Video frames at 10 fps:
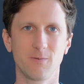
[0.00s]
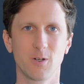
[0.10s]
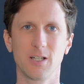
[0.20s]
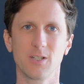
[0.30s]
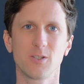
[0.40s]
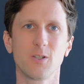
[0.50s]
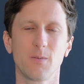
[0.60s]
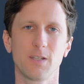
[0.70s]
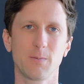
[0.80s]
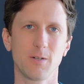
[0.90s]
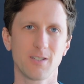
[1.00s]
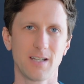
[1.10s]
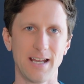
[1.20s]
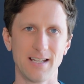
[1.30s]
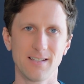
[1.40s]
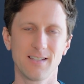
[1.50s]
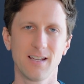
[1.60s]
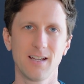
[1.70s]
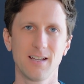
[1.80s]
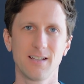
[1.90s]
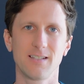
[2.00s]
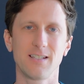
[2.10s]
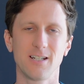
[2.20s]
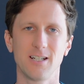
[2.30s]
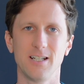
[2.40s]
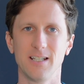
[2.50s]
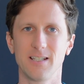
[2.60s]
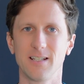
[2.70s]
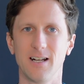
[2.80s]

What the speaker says: going to assume this person has serious